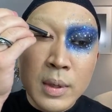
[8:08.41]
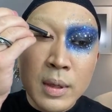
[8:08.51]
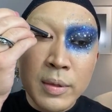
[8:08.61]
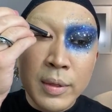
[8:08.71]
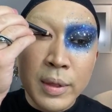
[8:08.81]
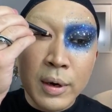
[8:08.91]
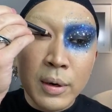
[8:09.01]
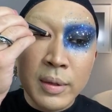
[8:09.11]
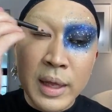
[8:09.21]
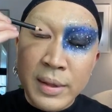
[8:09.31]

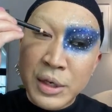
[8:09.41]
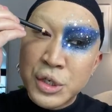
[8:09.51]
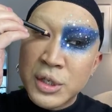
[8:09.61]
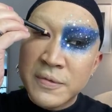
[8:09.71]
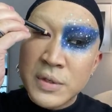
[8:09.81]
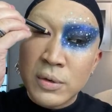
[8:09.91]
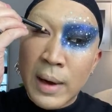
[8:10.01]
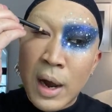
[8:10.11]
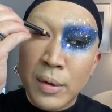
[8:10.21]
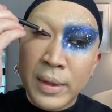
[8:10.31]
they shift
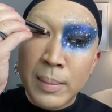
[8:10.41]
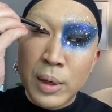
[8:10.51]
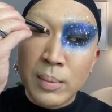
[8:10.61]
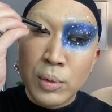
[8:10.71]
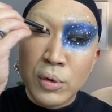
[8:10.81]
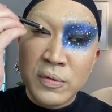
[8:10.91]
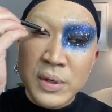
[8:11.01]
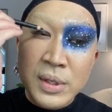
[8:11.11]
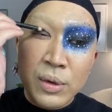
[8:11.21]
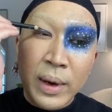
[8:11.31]
around, they can move, so
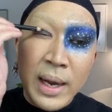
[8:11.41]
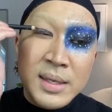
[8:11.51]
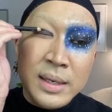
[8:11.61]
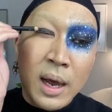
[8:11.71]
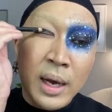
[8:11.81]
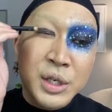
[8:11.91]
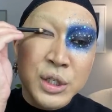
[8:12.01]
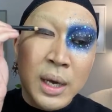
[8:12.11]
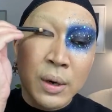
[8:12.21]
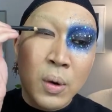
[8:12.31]
it's great as an
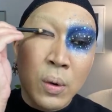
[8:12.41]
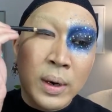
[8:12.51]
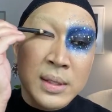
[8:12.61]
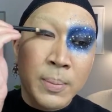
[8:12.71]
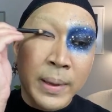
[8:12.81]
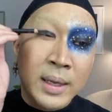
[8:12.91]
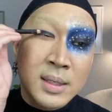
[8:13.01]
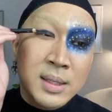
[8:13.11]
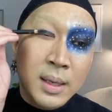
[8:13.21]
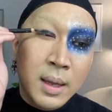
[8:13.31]
eyeshadow or as a
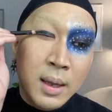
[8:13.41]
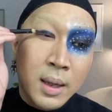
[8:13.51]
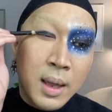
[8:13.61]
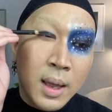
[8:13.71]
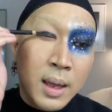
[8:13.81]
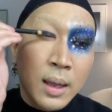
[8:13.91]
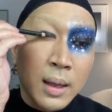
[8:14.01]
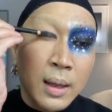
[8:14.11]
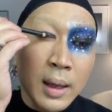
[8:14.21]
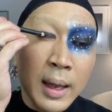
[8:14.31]
base.
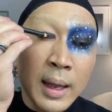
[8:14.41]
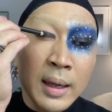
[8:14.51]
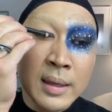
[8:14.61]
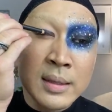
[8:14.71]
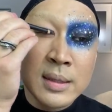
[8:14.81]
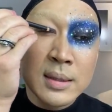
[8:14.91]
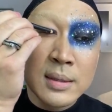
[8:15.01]
And